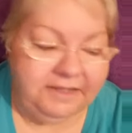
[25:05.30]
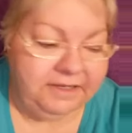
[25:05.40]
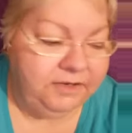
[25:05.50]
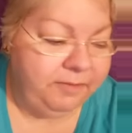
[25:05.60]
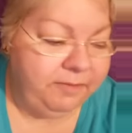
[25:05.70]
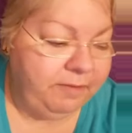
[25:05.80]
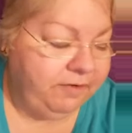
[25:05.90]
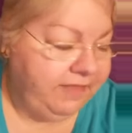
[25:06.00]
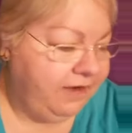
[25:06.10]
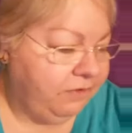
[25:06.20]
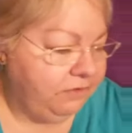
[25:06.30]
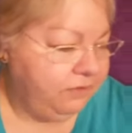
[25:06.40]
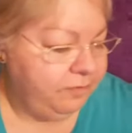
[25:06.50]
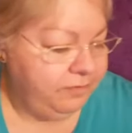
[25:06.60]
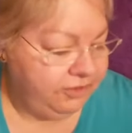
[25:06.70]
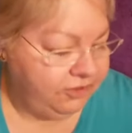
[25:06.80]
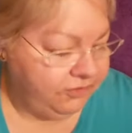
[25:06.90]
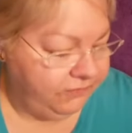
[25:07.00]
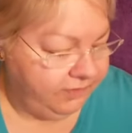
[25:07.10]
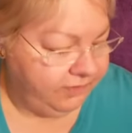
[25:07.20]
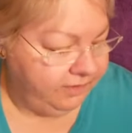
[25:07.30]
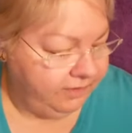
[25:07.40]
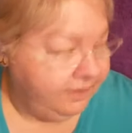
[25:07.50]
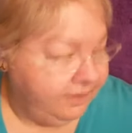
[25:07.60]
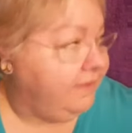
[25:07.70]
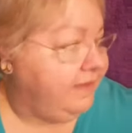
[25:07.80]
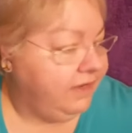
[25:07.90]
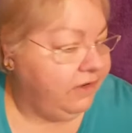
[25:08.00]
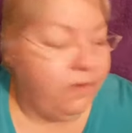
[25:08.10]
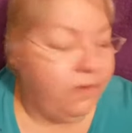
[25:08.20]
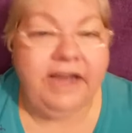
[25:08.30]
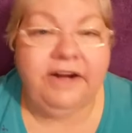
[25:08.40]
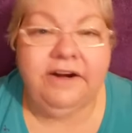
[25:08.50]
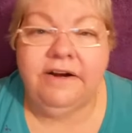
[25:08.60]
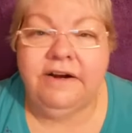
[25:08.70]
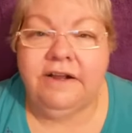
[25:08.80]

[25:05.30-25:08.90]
You remember that old commercial for the Inquirer?